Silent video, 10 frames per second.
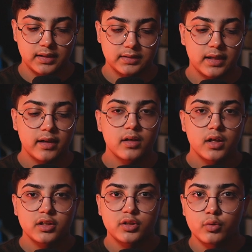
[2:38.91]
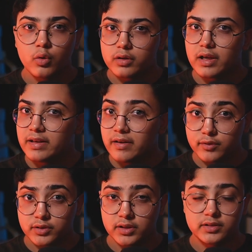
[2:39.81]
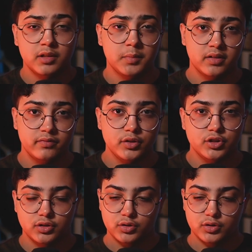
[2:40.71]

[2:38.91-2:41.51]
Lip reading: is that you're never certain about the future.